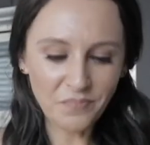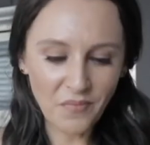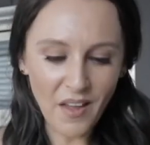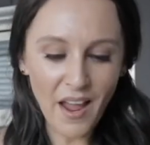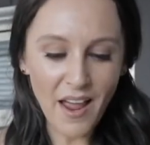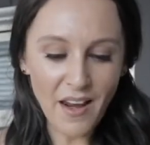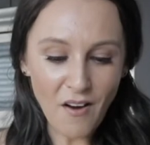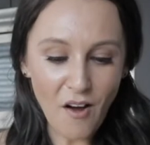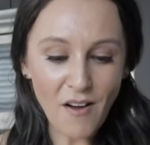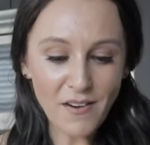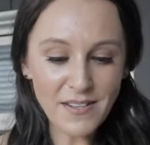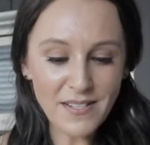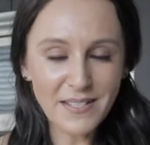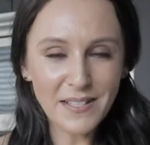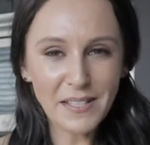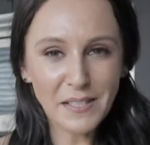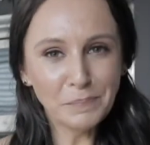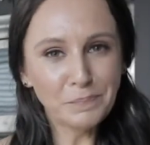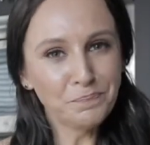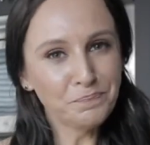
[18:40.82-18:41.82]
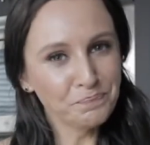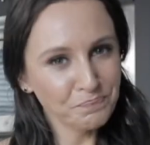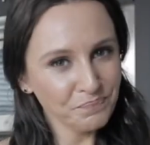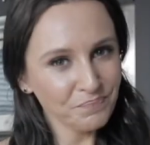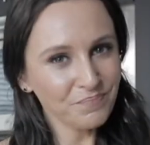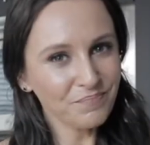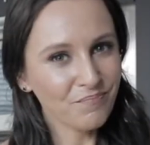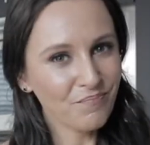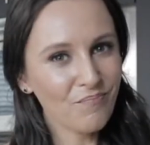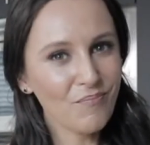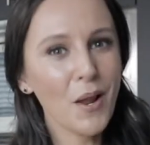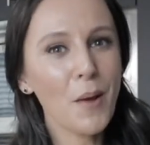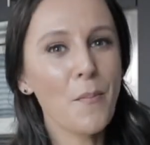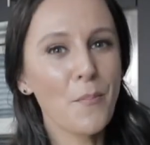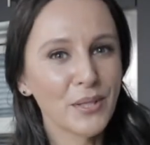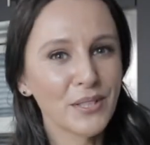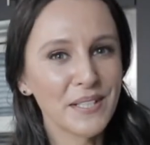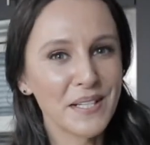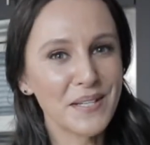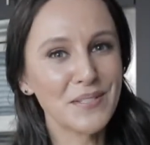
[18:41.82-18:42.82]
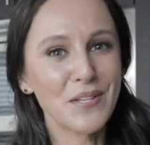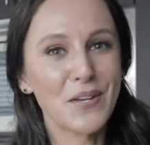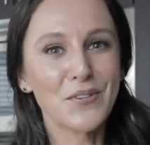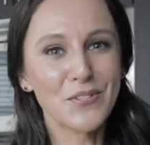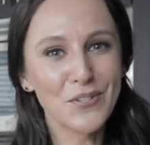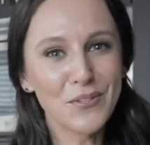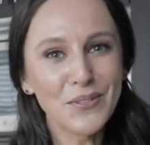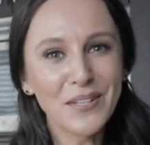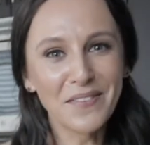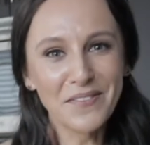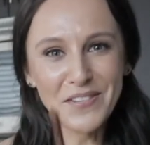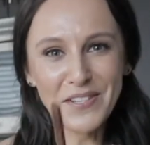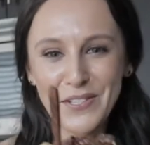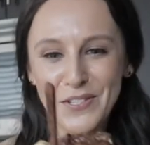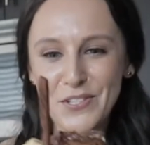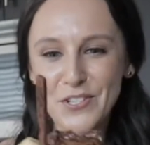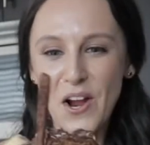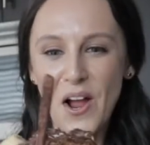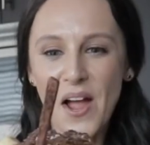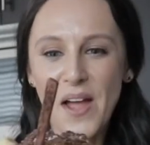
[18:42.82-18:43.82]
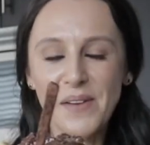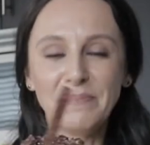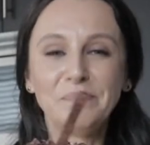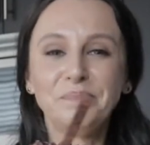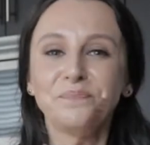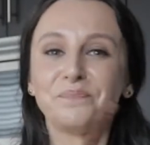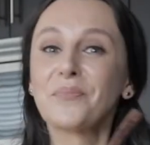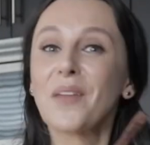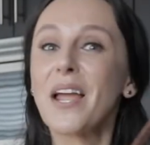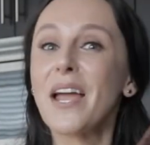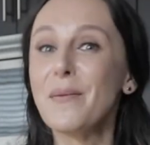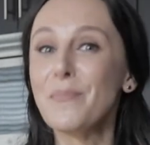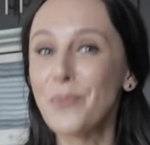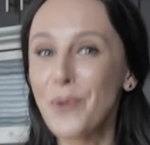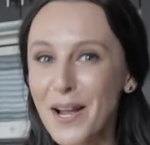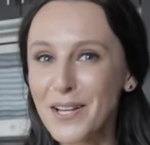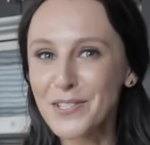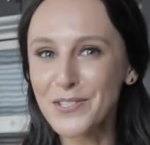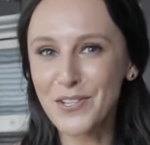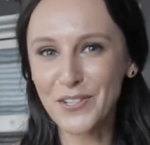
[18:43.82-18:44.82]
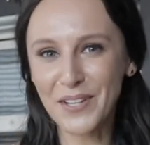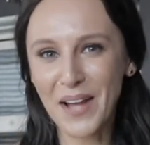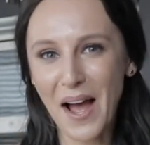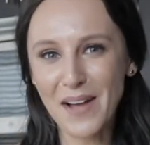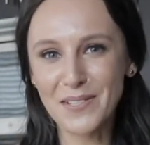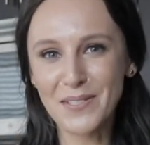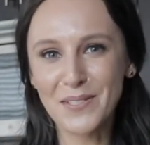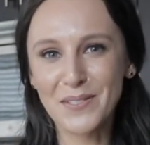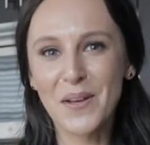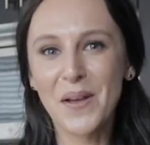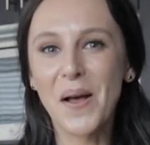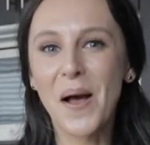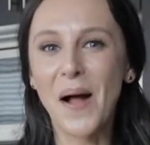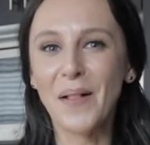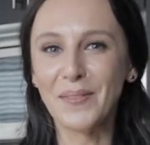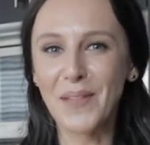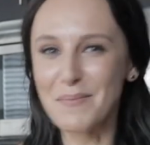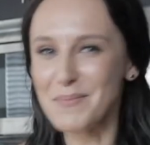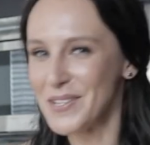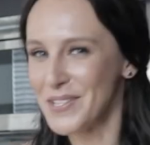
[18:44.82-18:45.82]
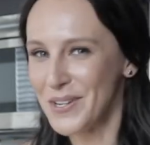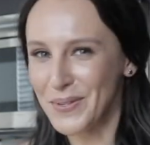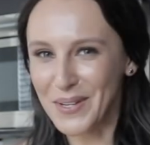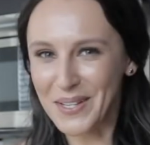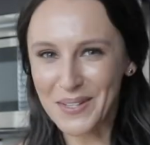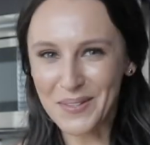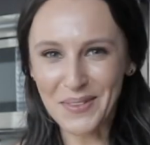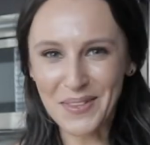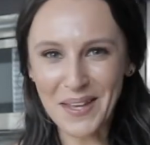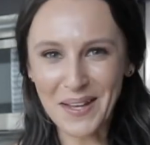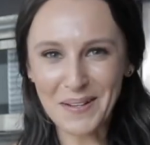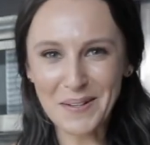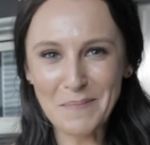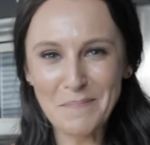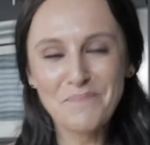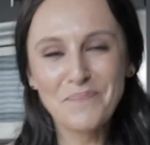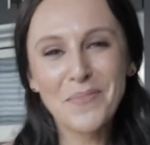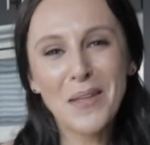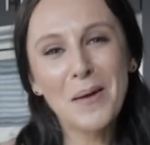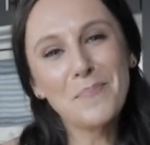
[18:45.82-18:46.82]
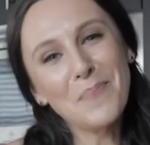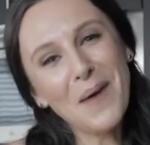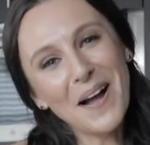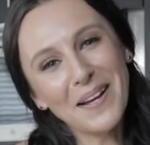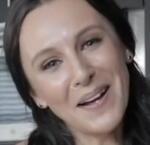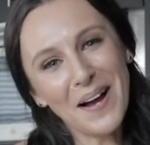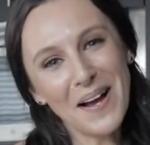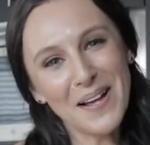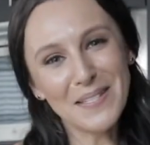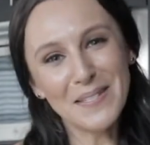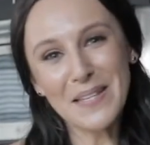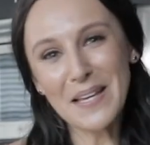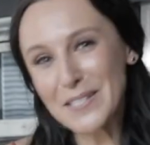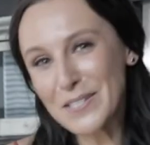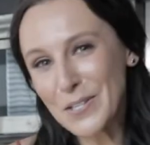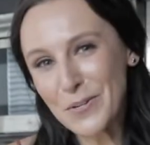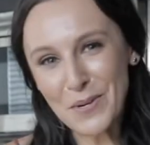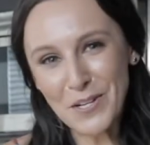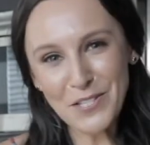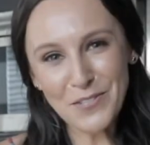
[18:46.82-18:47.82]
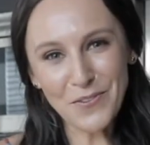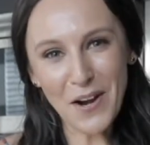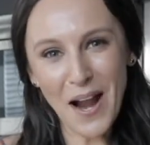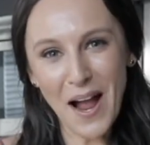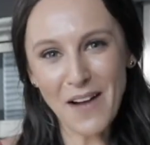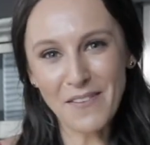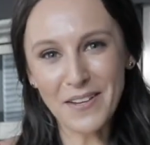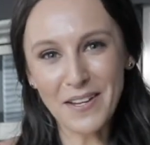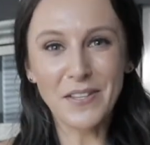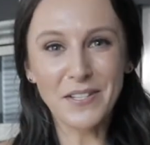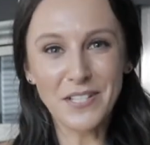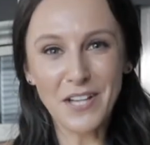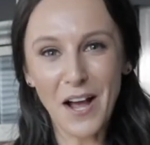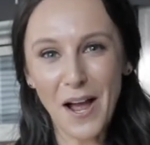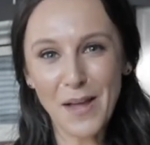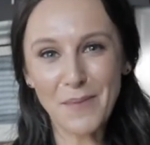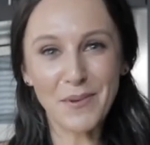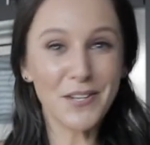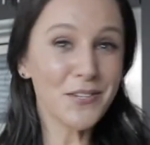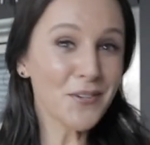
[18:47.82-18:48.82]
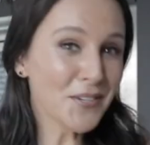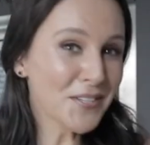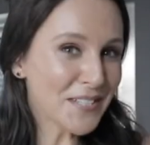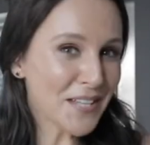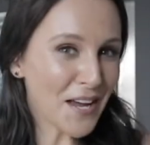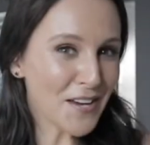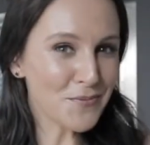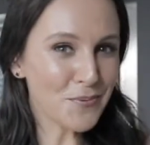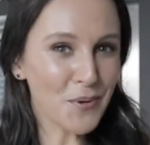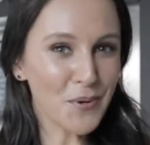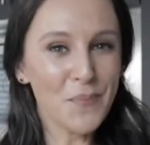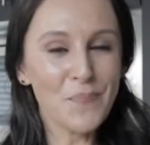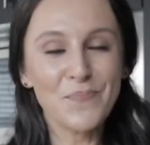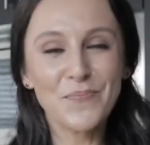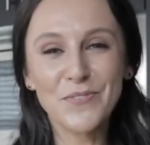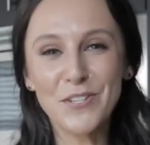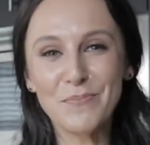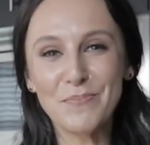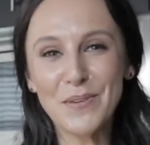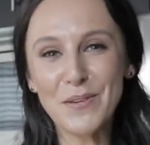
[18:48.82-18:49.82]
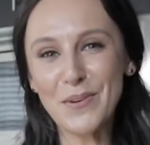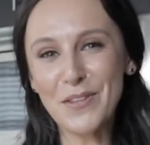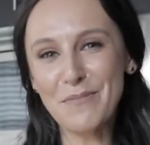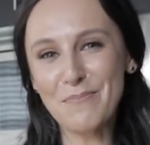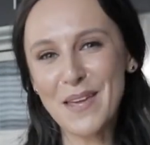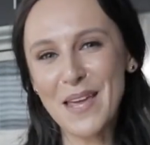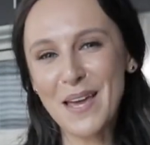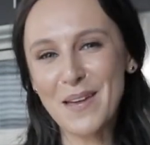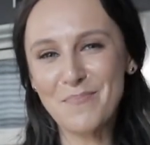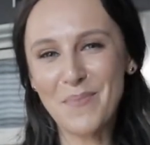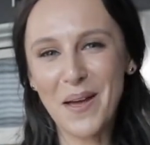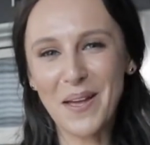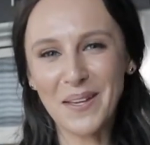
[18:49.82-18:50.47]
And honestly, please do give this a try. Impress your guest and let me know what you think. Bye guys, thanks so much for having the time in your schedule to be with me in my